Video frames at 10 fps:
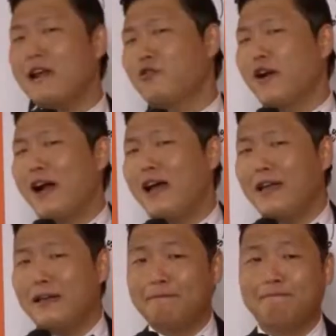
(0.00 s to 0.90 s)
I
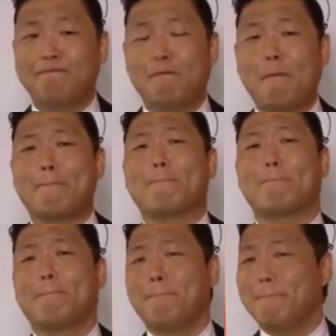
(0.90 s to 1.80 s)
cry?
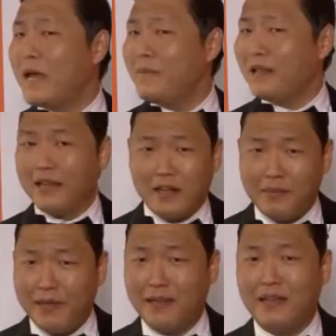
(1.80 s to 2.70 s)
Maybe a
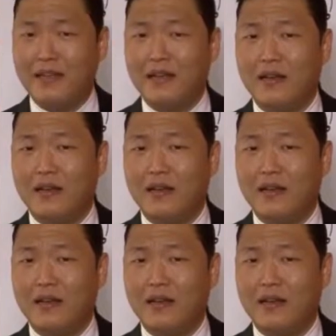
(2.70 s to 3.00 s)
little bit?